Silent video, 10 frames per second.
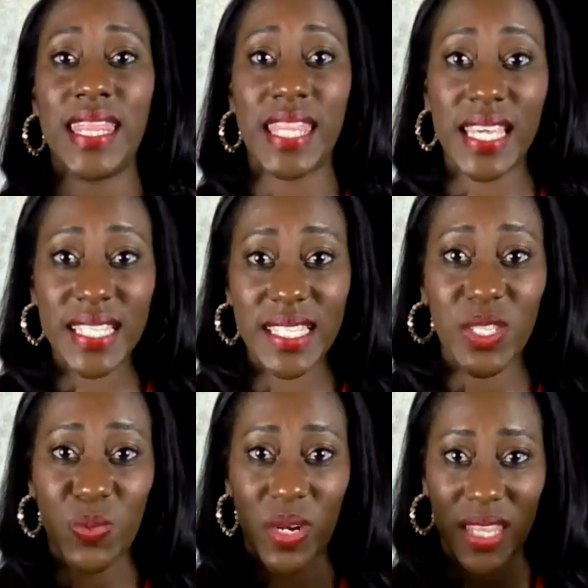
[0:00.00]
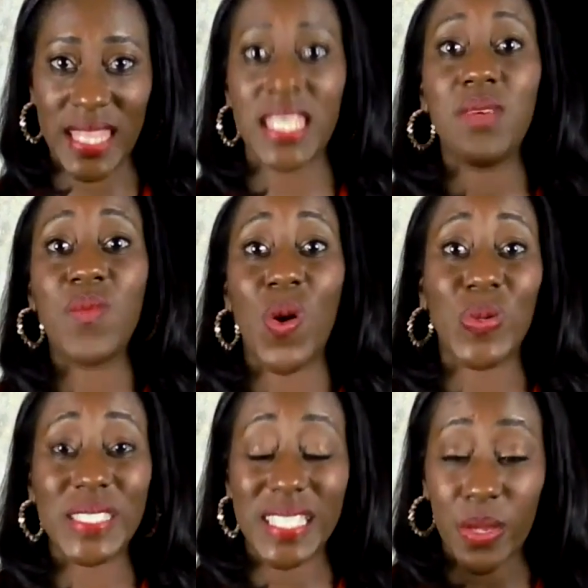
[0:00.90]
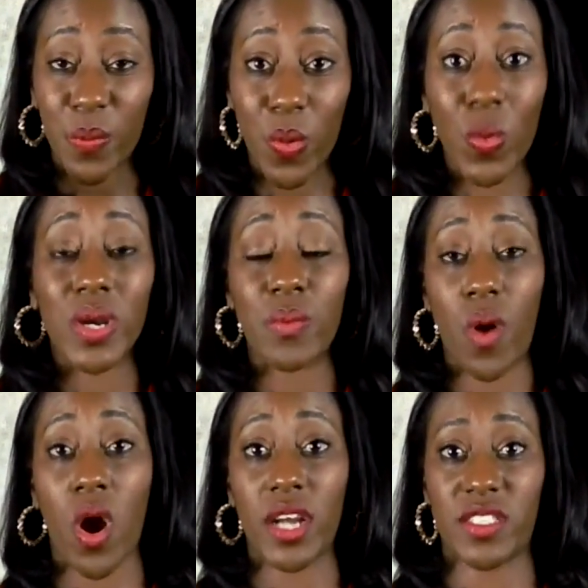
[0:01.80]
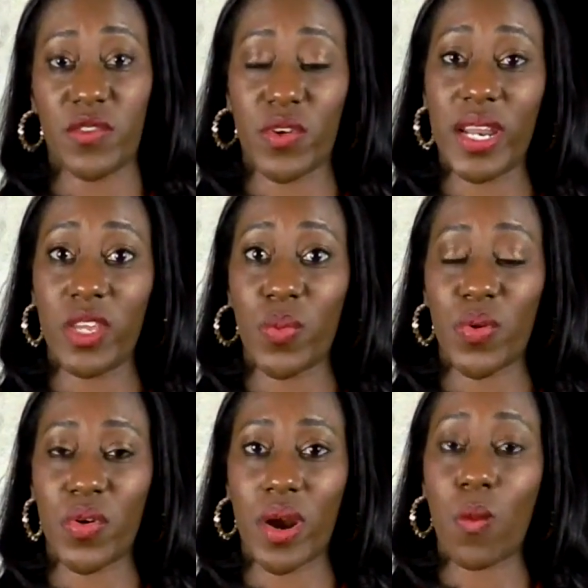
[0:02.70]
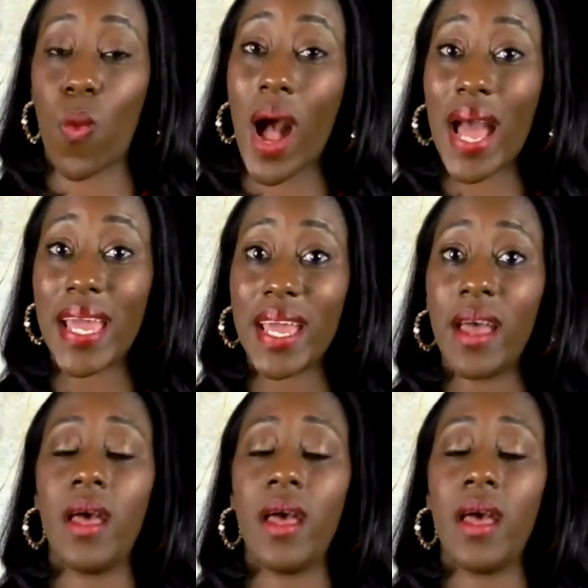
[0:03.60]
this is one of the most important parts of creating your program. Why?